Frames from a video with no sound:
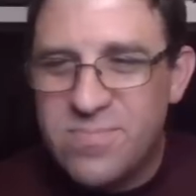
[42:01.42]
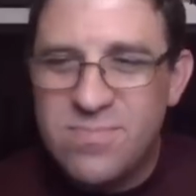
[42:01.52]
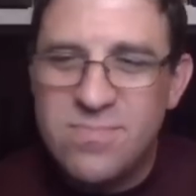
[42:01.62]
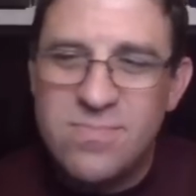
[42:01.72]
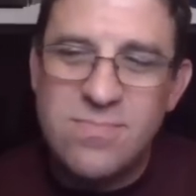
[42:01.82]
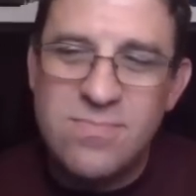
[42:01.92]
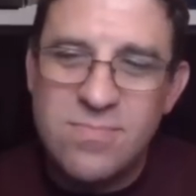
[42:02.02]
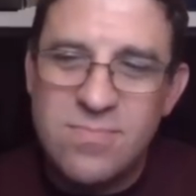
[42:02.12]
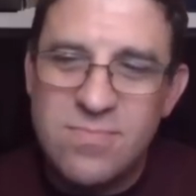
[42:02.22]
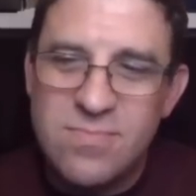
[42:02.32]

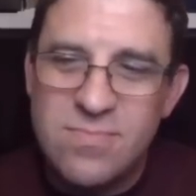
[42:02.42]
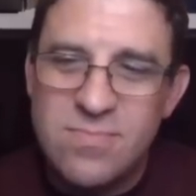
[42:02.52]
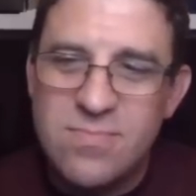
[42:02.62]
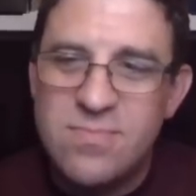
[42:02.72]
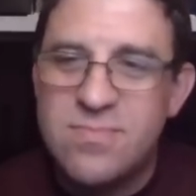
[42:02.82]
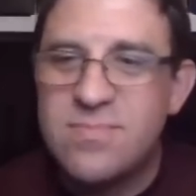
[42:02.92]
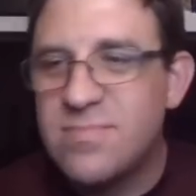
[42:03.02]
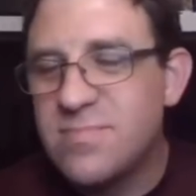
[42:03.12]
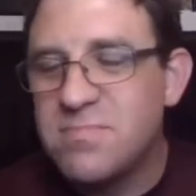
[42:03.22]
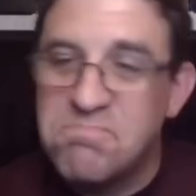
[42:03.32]

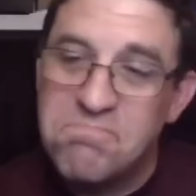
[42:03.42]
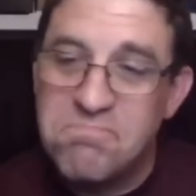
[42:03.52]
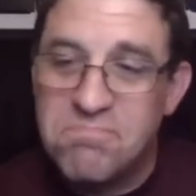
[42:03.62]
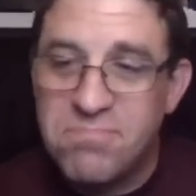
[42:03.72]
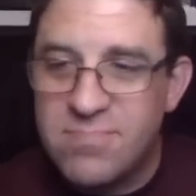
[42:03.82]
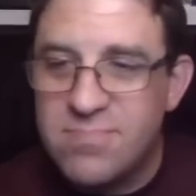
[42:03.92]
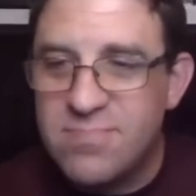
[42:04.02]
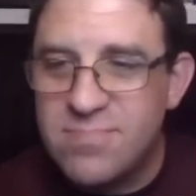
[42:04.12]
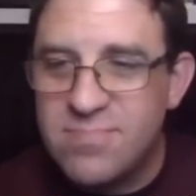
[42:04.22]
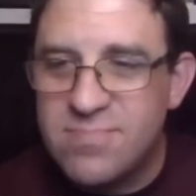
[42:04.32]

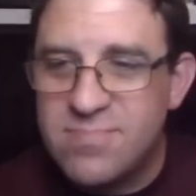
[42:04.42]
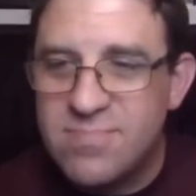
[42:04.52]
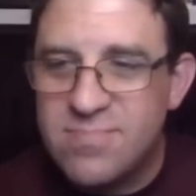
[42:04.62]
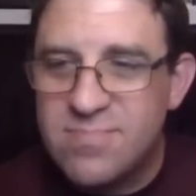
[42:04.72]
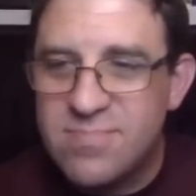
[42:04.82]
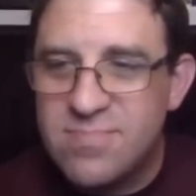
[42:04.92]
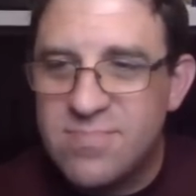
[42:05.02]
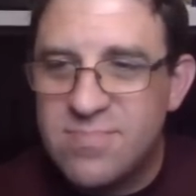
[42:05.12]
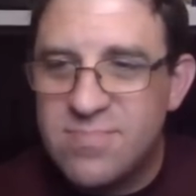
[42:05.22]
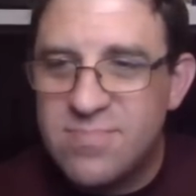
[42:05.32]

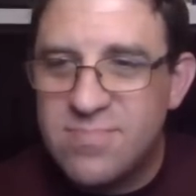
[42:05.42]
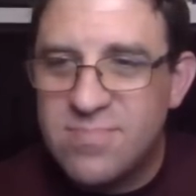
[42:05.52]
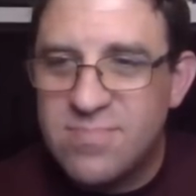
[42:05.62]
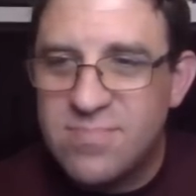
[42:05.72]
(silent)